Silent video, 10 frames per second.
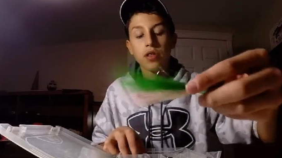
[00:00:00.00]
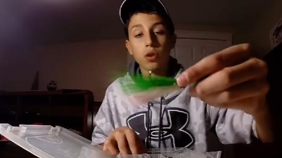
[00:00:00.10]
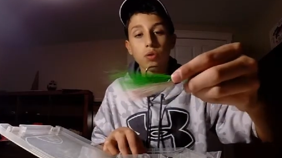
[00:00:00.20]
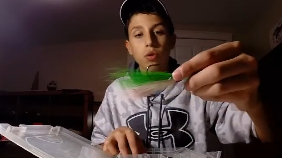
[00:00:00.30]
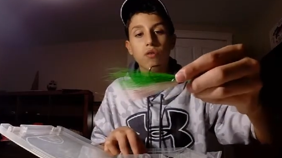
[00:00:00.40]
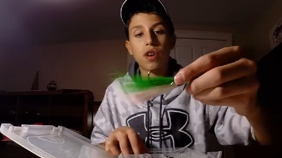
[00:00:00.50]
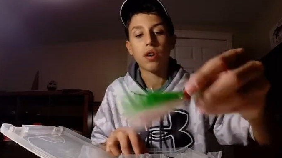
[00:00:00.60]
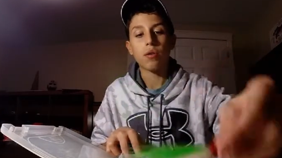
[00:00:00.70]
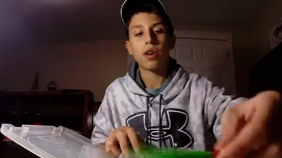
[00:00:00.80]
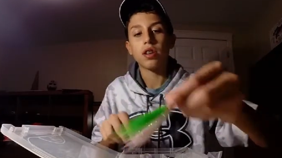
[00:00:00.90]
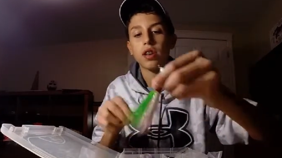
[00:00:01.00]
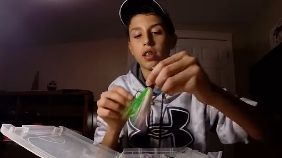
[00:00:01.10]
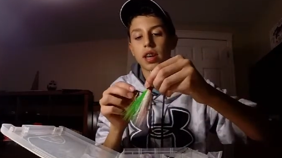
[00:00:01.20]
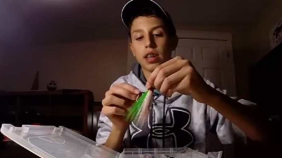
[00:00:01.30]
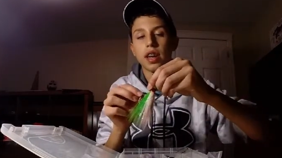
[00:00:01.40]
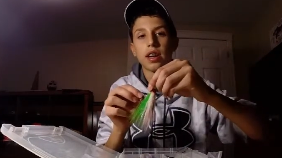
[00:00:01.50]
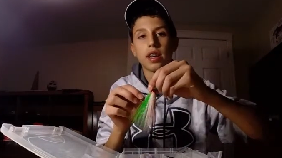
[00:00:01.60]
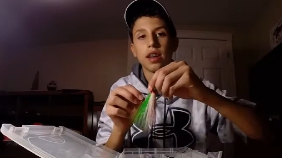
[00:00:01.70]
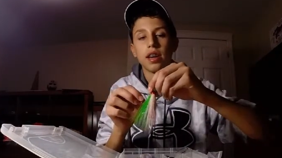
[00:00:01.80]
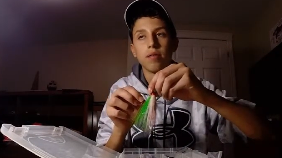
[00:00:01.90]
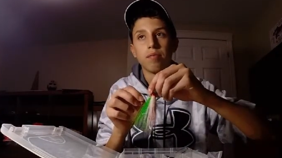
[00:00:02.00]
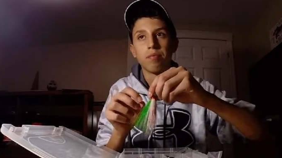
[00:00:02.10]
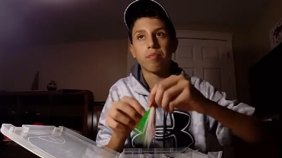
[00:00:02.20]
Those work very well. You can take a